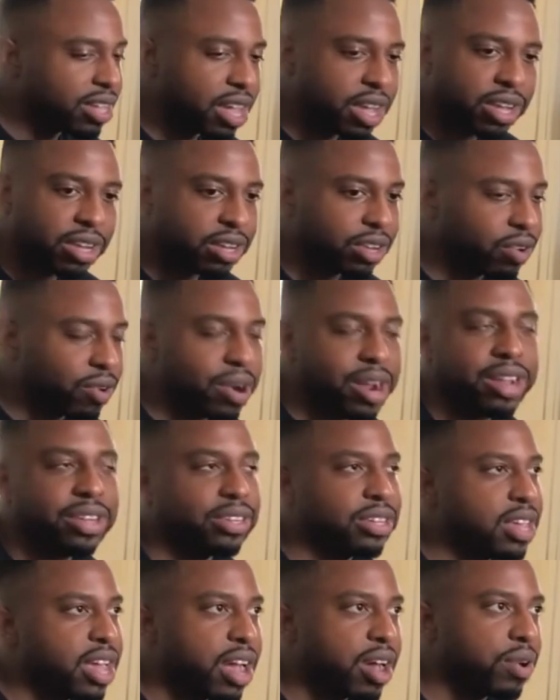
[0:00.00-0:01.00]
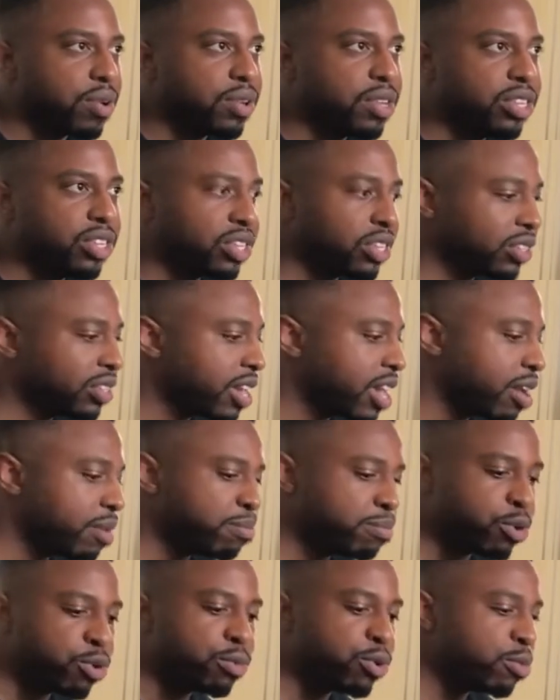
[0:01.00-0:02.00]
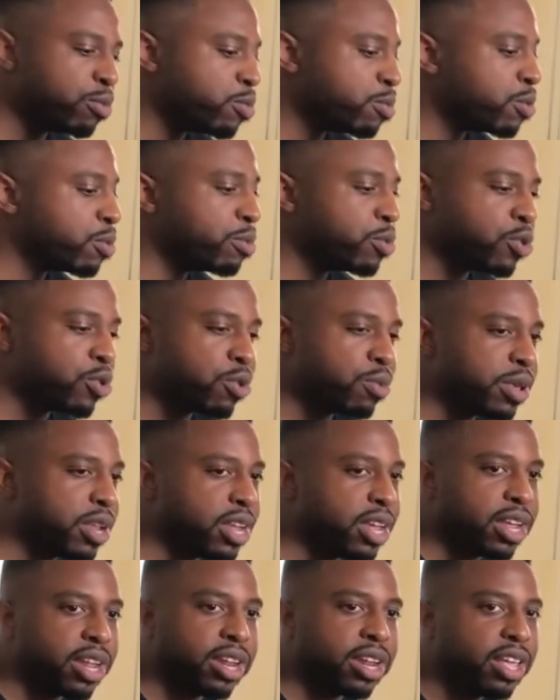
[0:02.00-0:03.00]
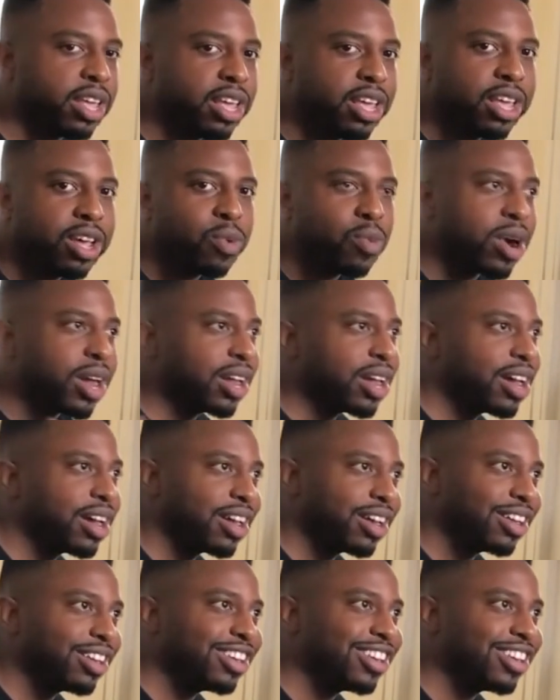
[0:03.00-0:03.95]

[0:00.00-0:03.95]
It's like crazy how he's just like boom, boom, boom, boom, boom, and then voila.